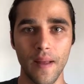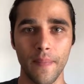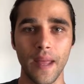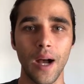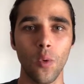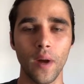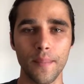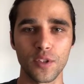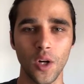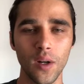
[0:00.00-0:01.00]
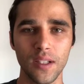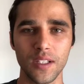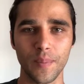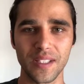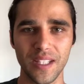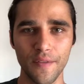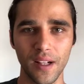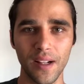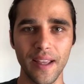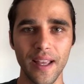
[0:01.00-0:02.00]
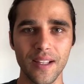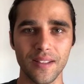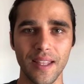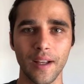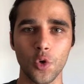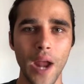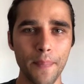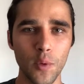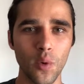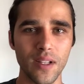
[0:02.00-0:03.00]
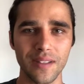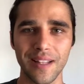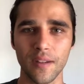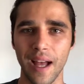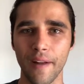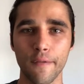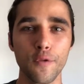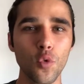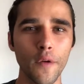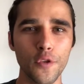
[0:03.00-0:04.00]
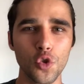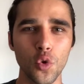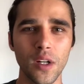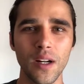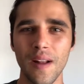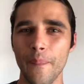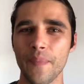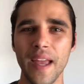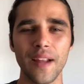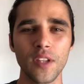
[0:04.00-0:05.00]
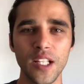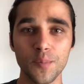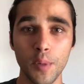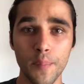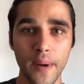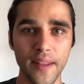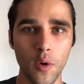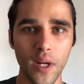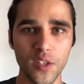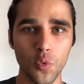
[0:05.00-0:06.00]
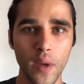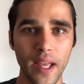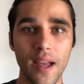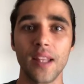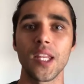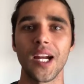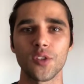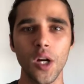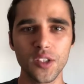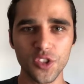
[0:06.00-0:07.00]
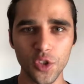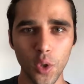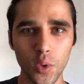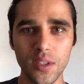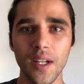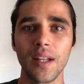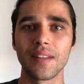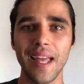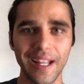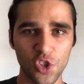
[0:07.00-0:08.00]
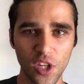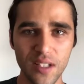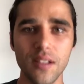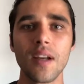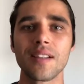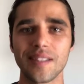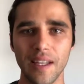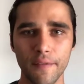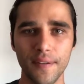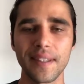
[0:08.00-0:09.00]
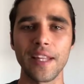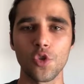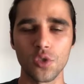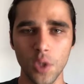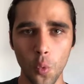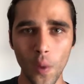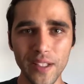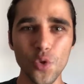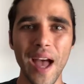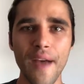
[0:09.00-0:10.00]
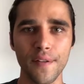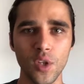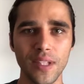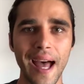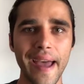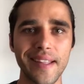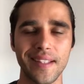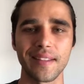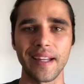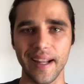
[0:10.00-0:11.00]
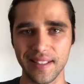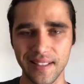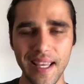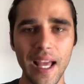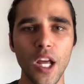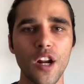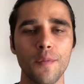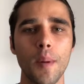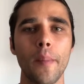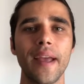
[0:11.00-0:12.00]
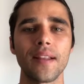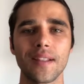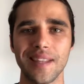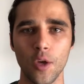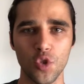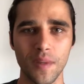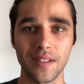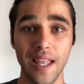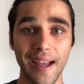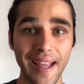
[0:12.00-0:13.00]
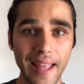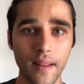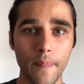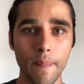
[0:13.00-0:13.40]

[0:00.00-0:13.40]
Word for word: Now, what I'm talking specifically is the crappy ones that are full of sugar. They are not prepared the right way. They are not soaked. They are just something that you don't want to have in your diets, and that I see a lot of people making this huge mistake again.